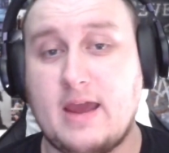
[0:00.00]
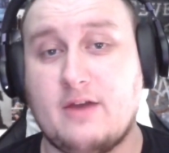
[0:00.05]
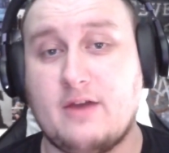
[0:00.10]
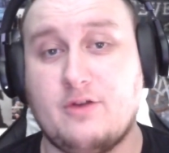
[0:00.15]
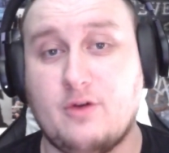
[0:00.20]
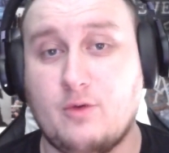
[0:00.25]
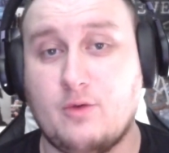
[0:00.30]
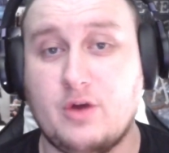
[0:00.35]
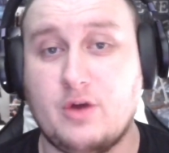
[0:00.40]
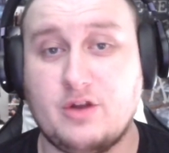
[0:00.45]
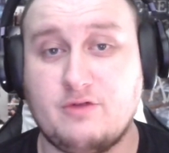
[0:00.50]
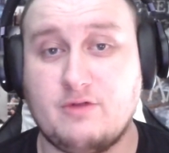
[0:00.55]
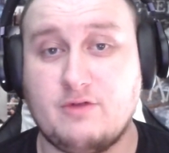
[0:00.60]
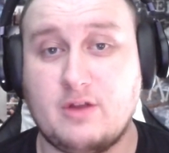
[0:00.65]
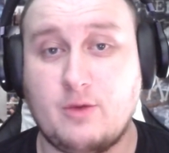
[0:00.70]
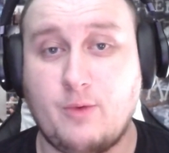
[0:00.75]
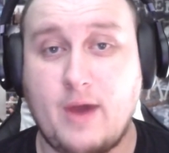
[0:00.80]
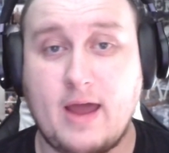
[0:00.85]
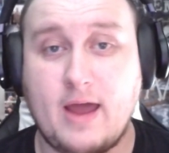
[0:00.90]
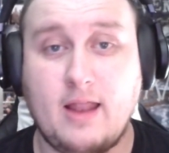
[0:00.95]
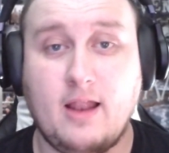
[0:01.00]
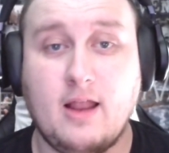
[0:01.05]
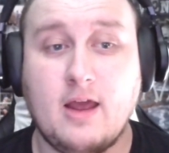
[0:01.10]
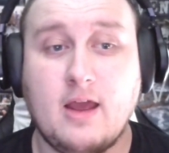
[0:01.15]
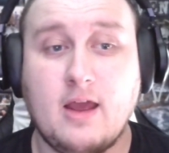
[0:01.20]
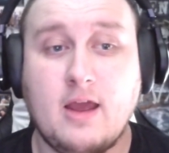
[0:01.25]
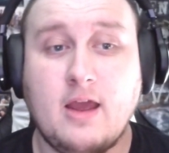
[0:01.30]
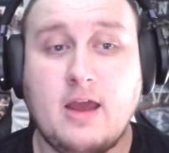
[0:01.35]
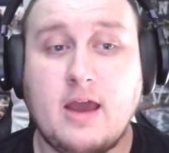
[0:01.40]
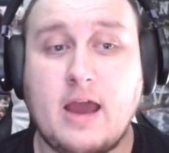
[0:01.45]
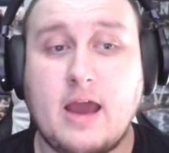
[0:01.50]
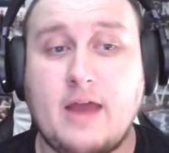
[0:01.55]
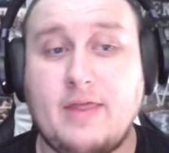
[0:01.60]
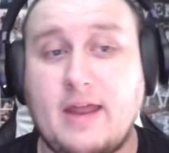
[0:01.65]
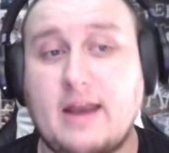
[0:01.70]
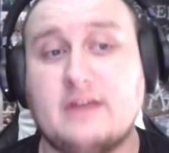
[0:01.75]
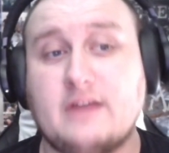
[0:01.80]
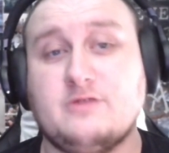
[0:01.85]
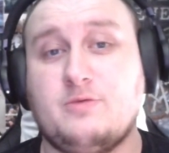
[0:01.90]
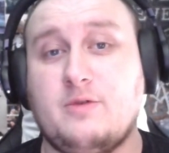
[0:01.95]
I thought it worked really well. And
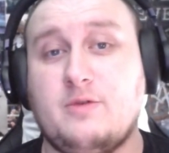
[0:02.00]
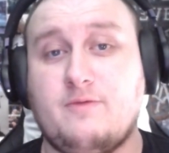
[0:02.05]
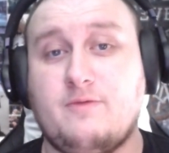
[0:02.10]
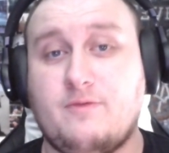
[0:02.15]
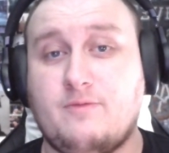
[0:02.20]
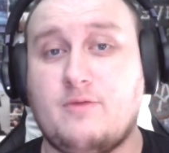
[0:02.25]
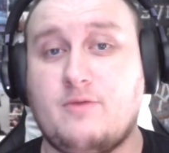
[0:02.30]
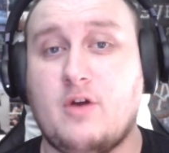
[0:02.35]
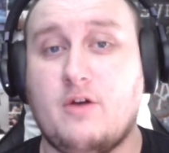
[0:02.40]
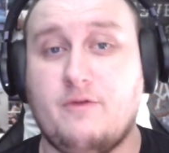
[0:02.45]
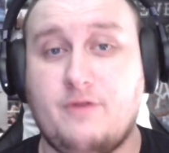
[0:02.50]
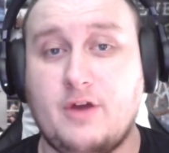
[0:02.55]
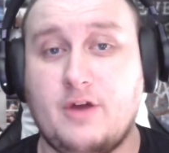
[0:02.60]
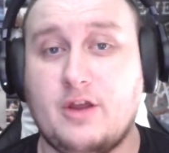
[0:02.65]
then as we've got further